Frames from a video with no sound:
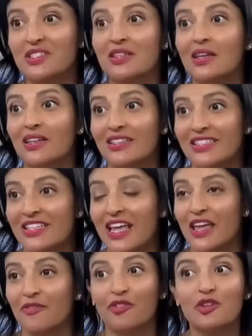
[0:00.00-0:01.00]
results
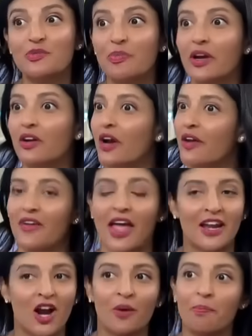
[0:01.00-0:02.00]
saying, first paragraph,
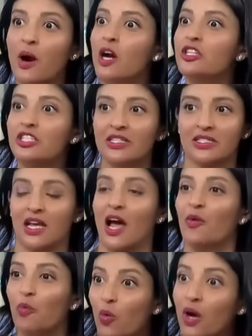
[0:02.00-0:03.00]
and our margins
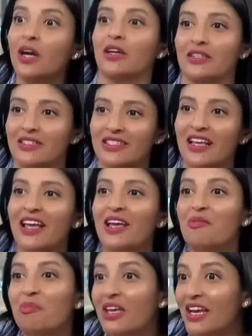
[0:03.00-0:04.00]
got worse,
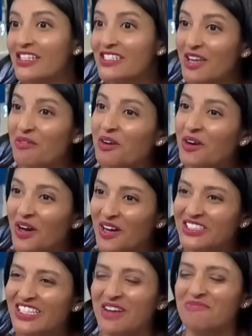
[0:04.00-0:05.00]
because they were
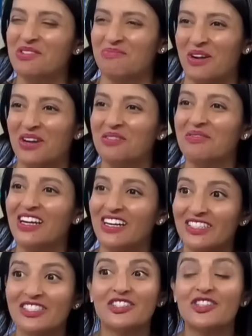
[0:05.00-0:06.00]
hauled up to Parliament
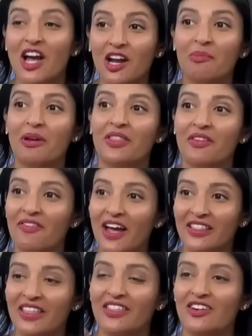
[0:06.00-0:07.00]
Hill to talk about the
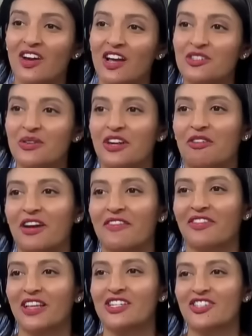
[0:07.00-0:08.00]
fact that they're not doing
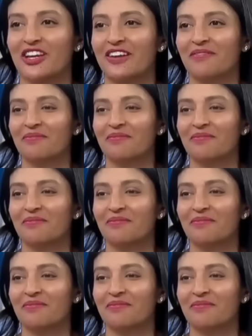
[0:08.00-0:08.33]
greedflation.